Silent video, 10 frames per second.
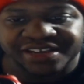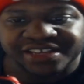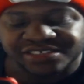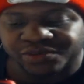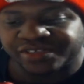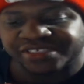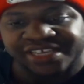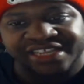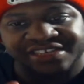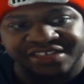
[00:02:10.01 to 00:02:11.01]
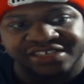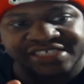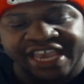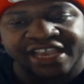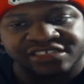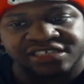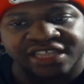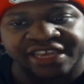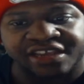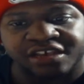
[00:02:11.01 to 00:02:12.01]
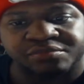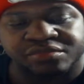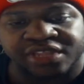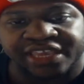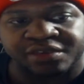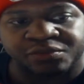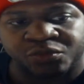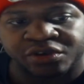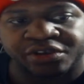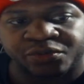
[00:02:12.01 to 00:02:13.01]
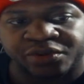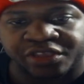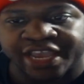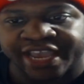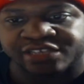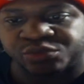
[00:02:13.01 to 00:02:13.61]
So this thing does actually light up like it would on your actual